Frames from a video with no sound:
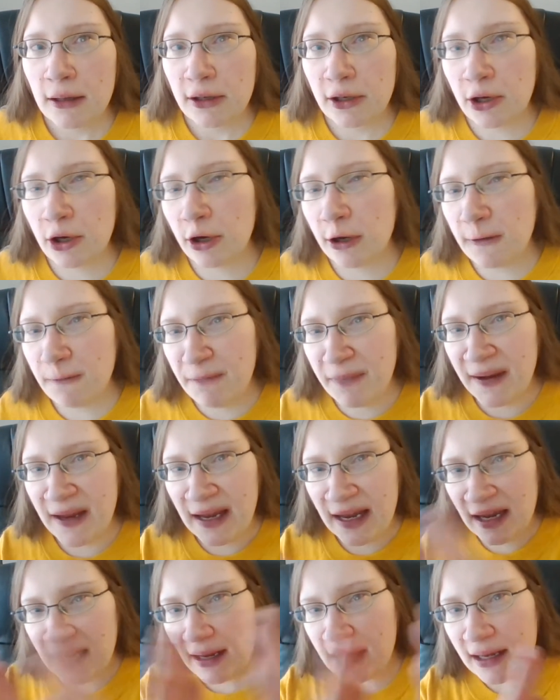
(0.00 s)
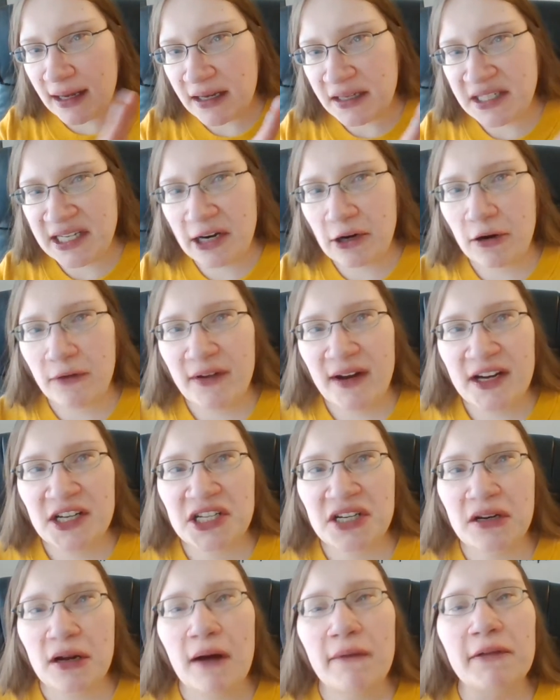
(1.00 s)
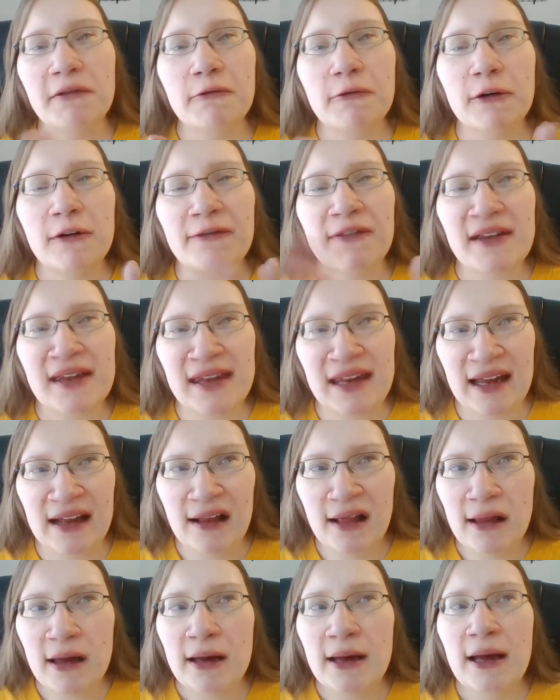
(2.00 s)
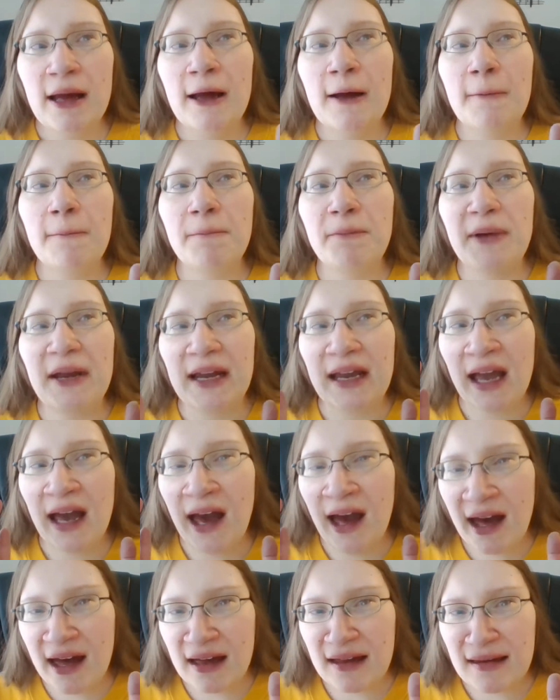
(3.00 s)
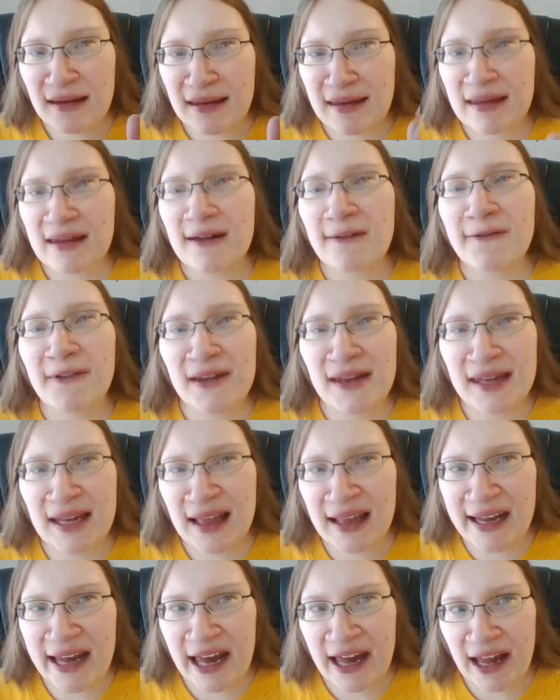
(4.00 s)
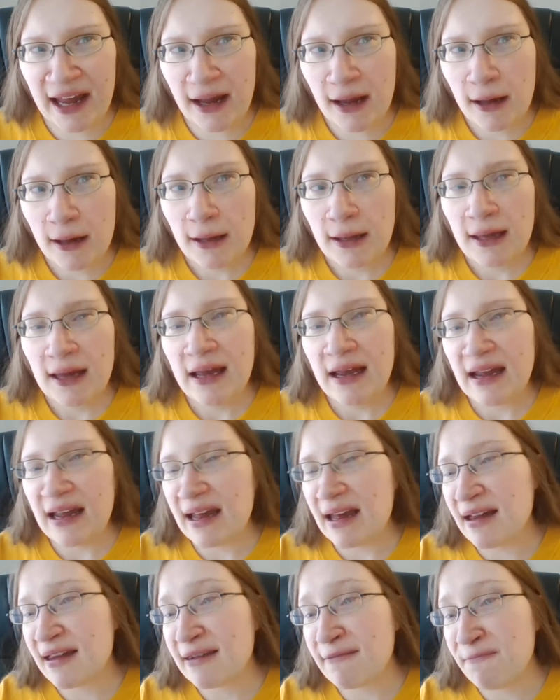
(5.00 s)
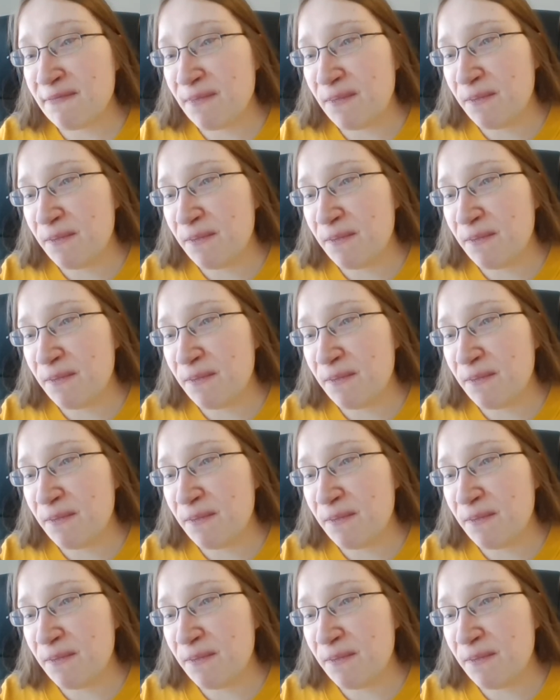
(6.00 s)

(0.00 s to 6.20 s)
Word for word: could be a derivation of the word facile because facile is